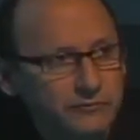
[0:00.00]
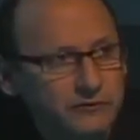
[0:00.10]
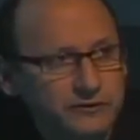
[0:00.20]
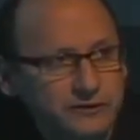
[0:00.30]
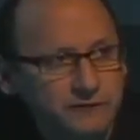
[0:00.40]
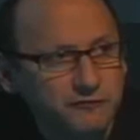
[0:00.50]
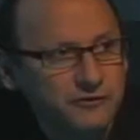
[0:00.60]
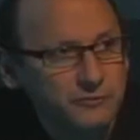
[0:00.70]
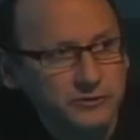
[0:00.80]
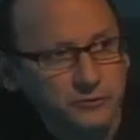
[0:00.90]
the difference
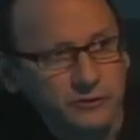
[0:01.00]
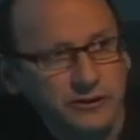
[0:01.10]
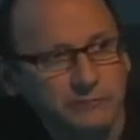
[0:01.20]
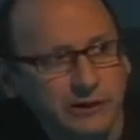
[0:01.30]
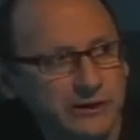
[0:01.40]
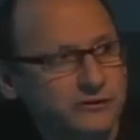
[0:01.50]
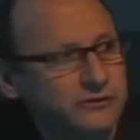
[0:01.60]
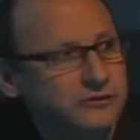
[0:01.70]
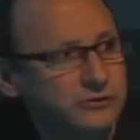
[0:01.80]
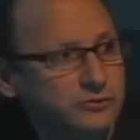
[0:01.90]
between
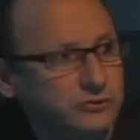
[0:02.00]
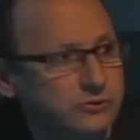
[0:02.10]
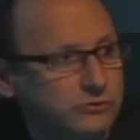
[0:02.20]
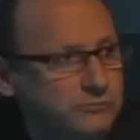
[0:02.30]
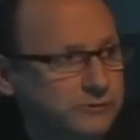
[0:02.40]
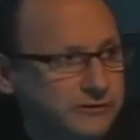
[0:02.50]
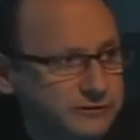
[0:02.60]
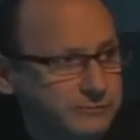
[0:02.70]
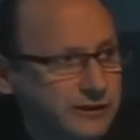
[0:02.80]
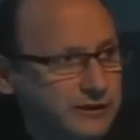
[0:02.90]
patients who
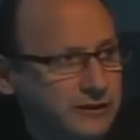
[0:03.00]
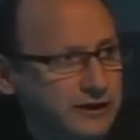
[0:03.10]
participated